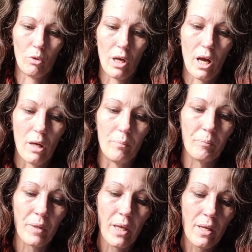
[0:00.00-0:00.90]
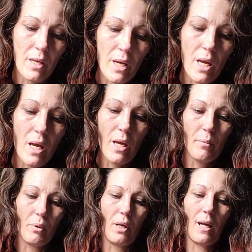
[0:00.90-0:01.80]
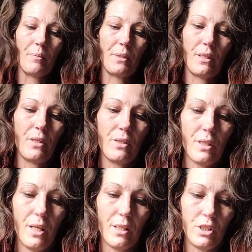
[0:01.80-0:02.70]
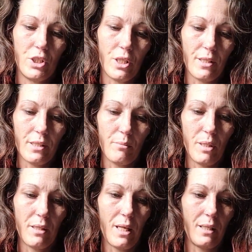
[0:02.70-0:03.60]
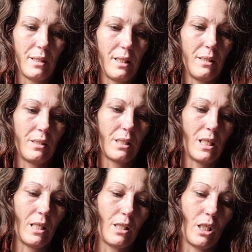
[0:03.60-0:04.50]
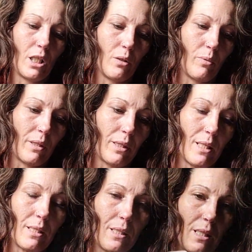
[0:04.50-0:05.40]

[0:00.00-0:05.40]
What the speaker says: will help. Perhaps there's an adjustment that needs to occur with this